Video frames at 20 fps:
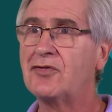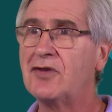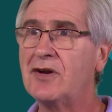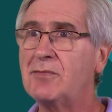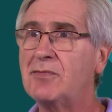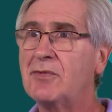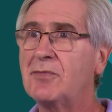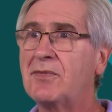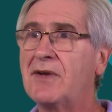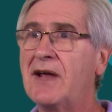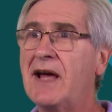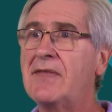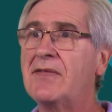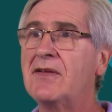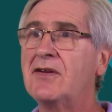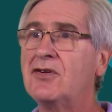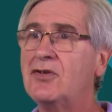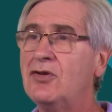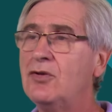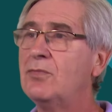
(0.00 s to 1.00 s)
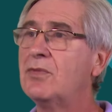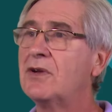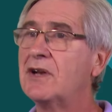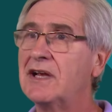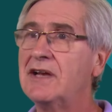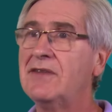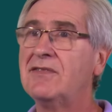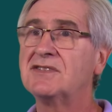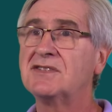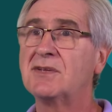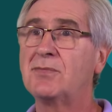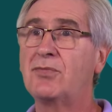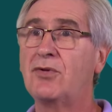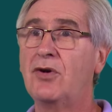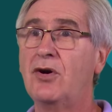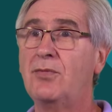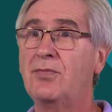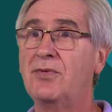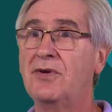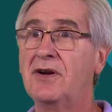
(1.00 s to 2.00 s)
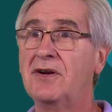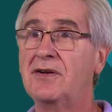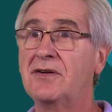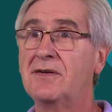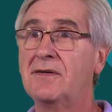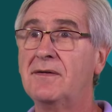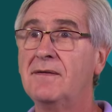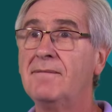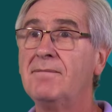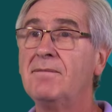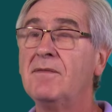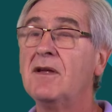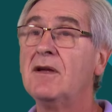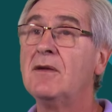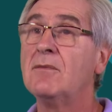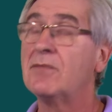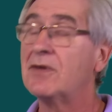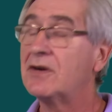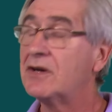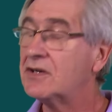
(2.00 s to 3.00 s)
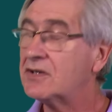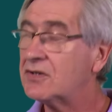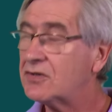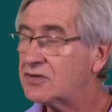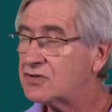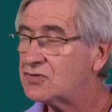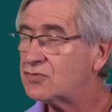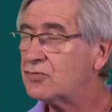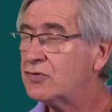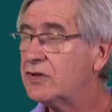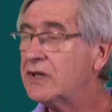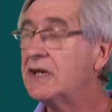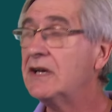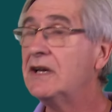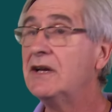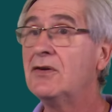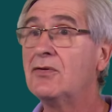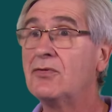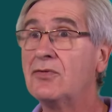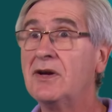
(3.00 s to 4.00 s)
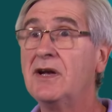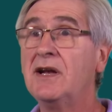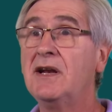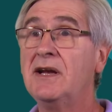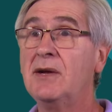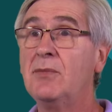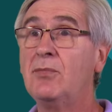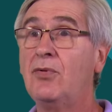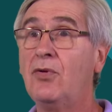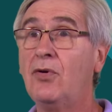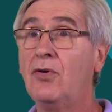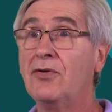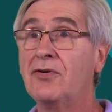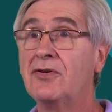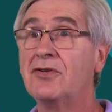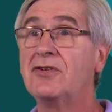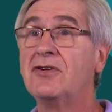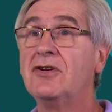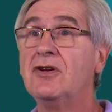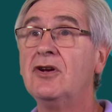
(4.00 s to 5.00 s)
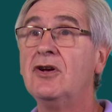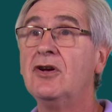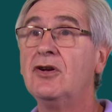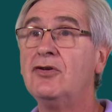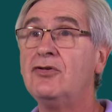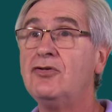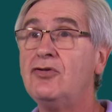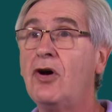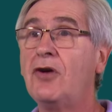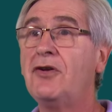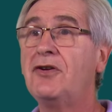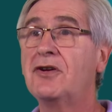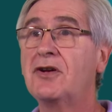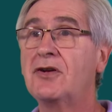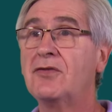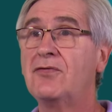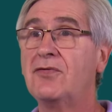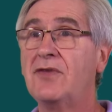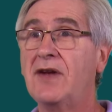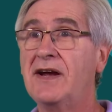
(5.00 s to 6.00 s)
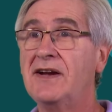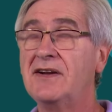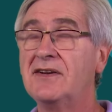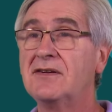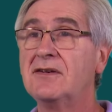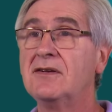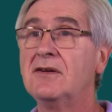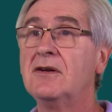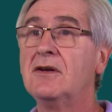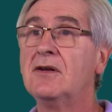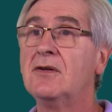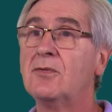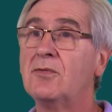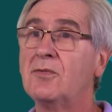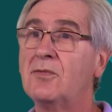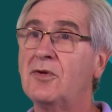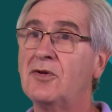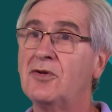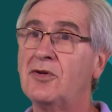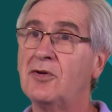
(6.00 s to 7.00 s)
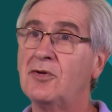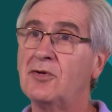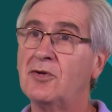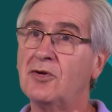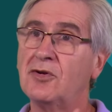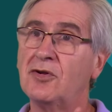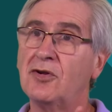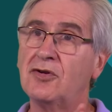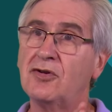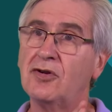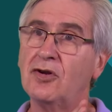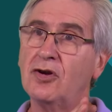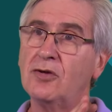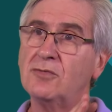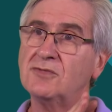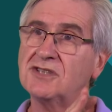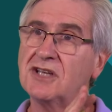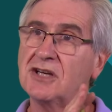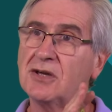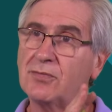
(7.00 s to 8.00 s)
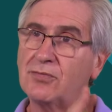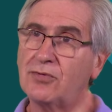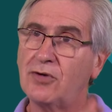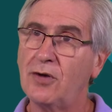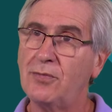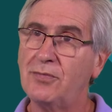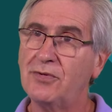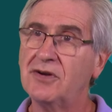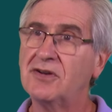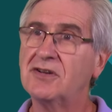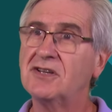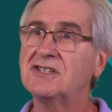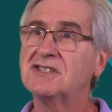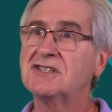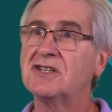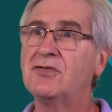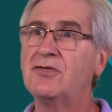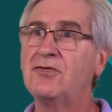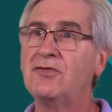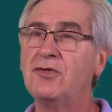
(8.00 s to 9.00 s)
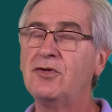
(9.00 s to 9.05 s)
treatment plan that you believe is appropriate. But it is really, really important not to conflate the terms inappropriateness and